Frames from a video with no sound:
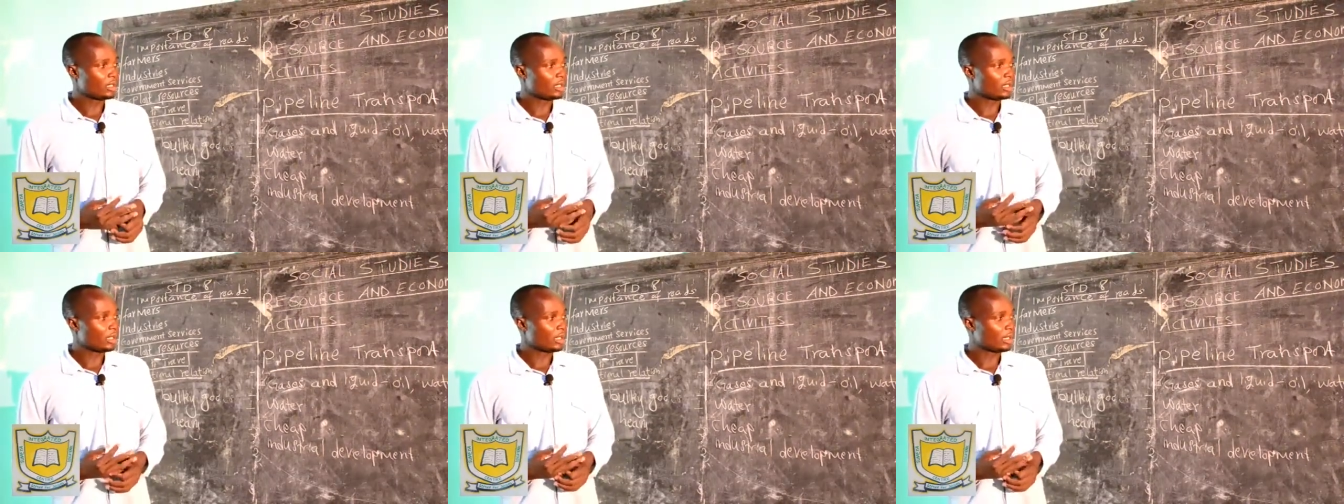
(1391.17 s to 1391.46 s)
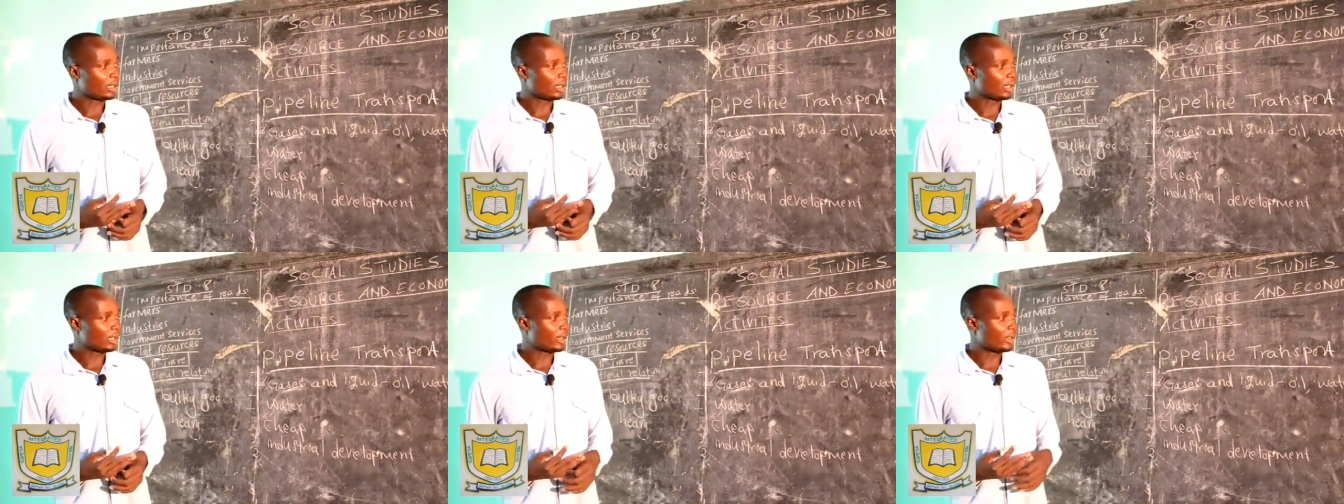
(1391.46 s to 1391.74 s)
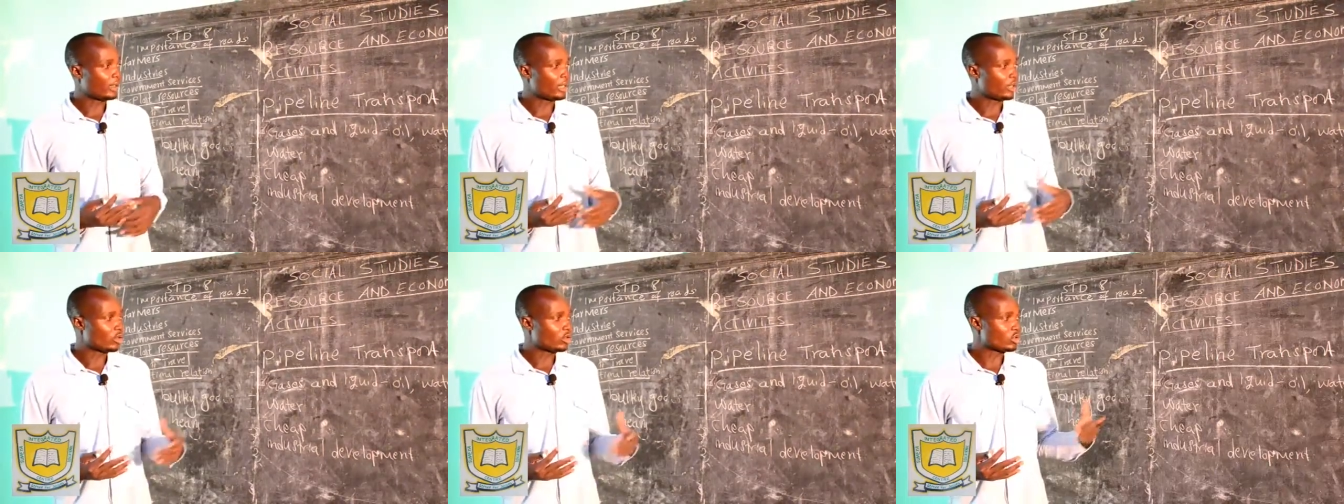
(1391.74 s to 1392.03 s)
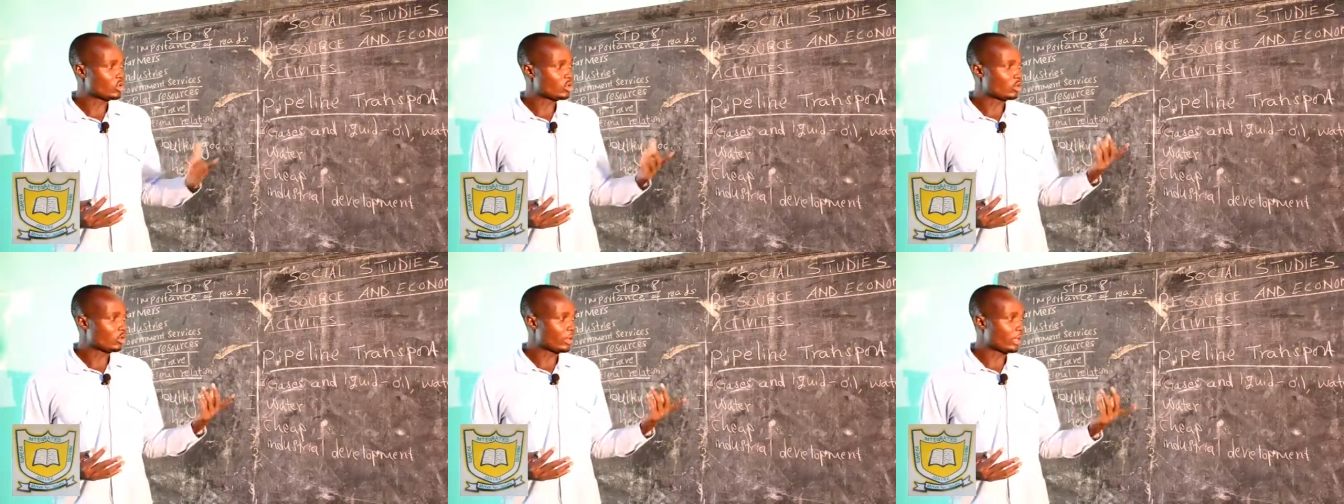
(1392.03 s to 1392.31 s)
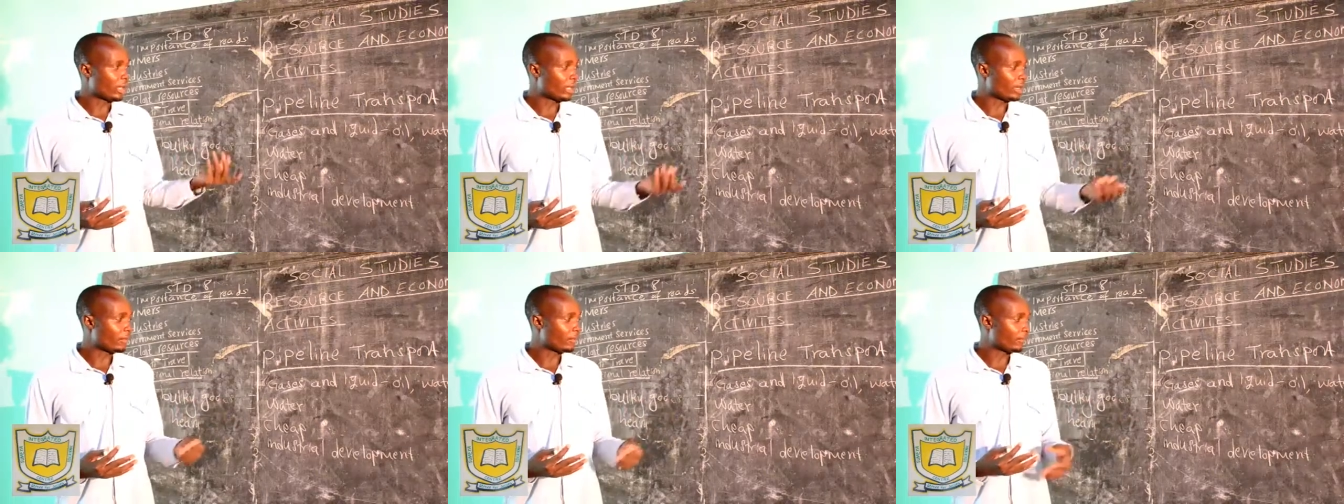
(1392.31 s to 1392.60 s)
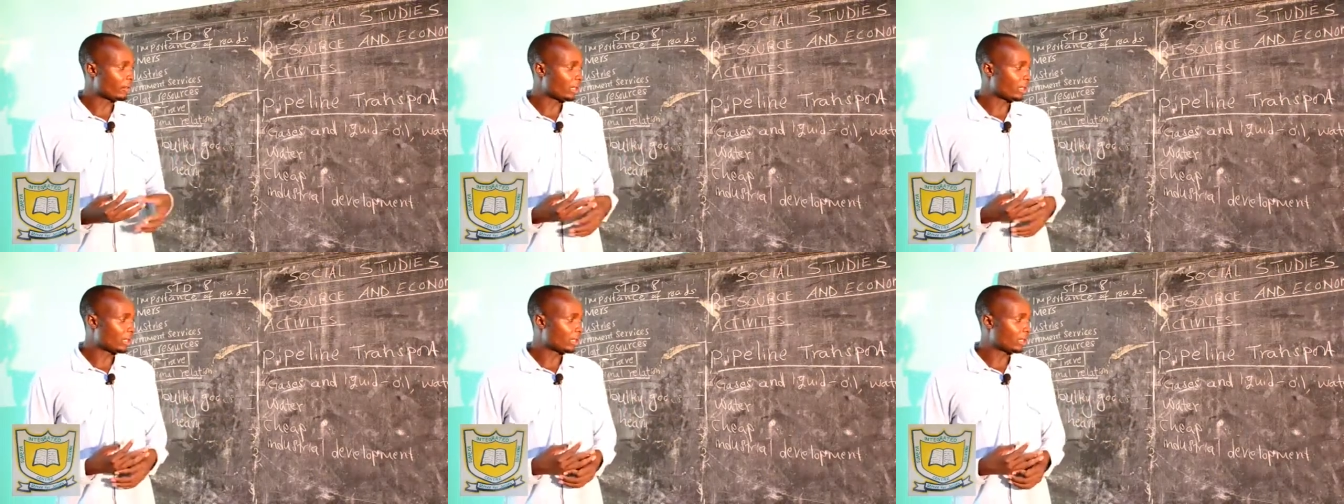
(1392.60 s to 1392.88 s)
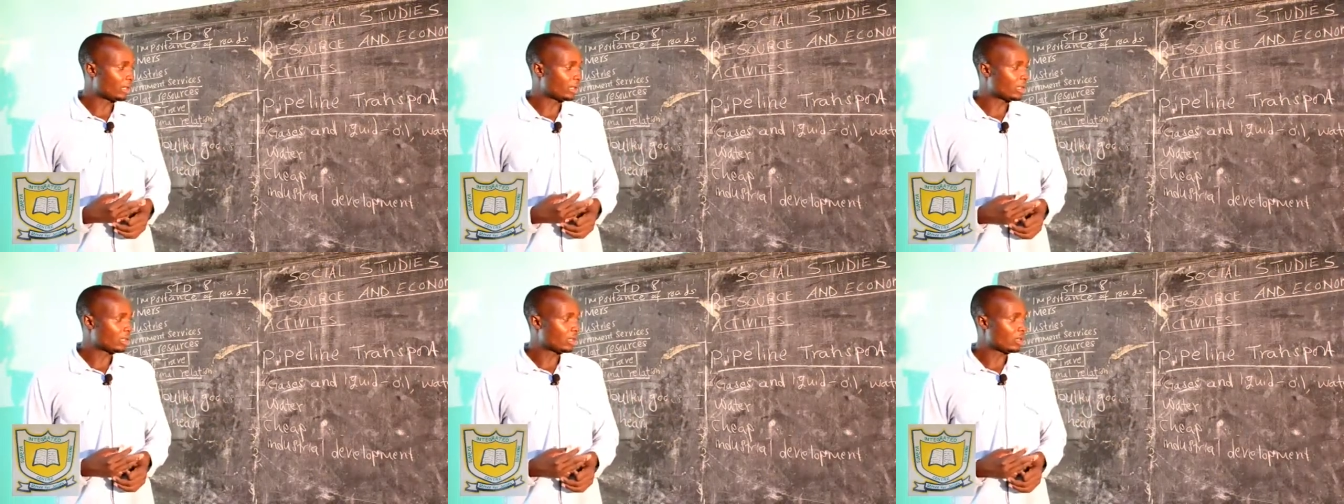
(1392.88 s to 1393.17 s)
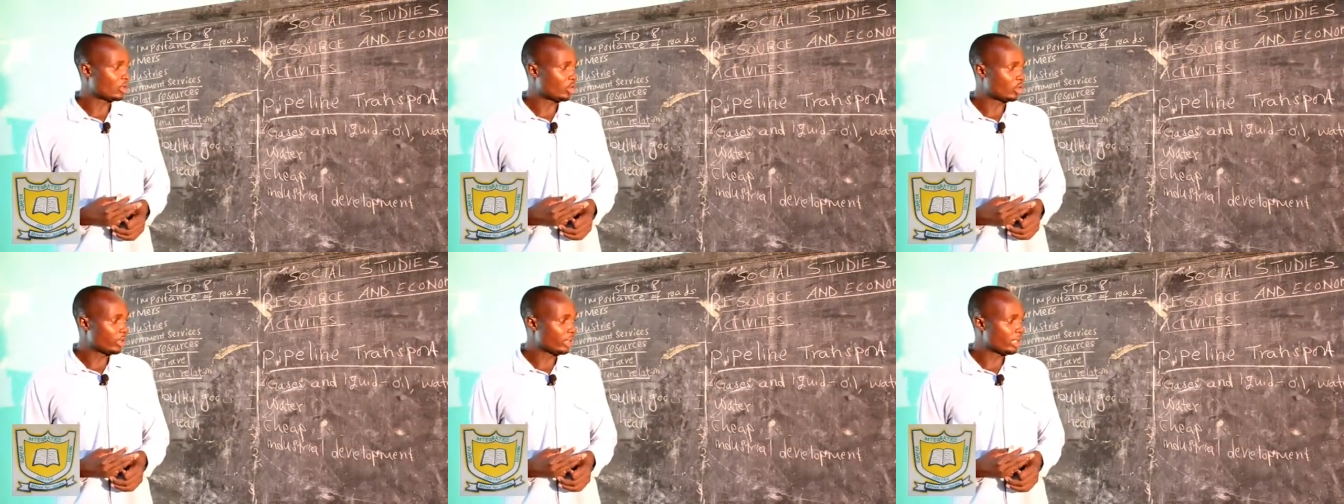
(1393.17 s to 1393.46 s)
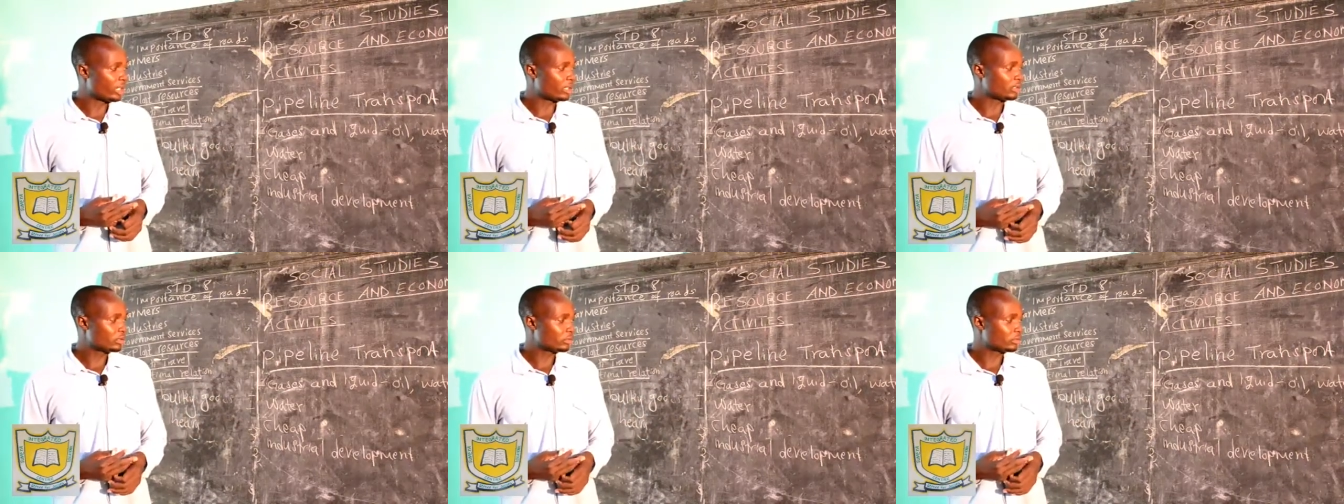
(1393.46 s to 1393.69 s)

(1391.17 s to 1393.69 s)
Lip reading: And then also we have oil